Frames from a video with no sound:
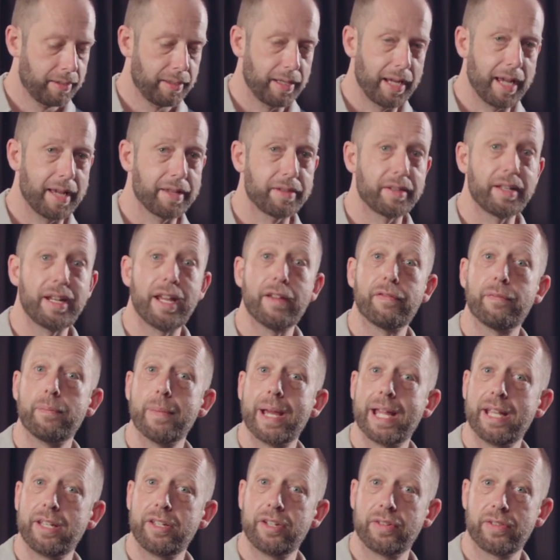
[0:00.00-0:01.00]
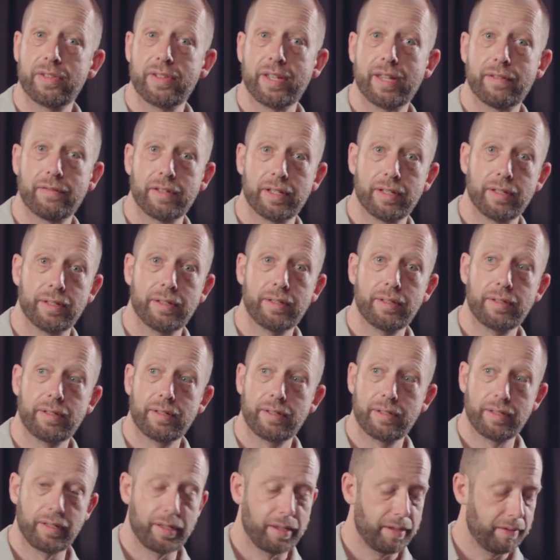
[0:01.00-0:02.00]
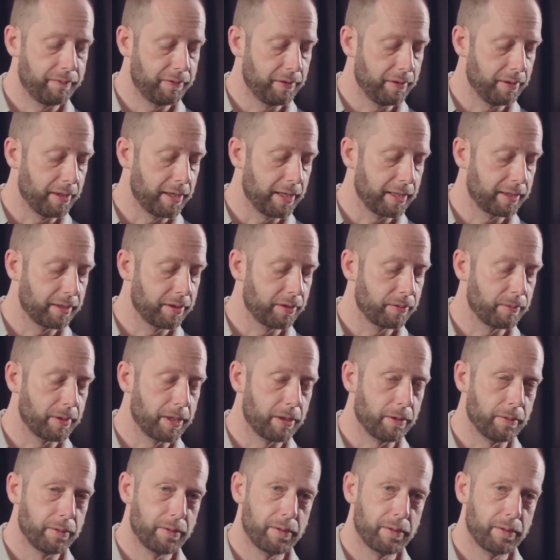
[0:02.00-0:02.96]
as an F major 7, if you like, as well.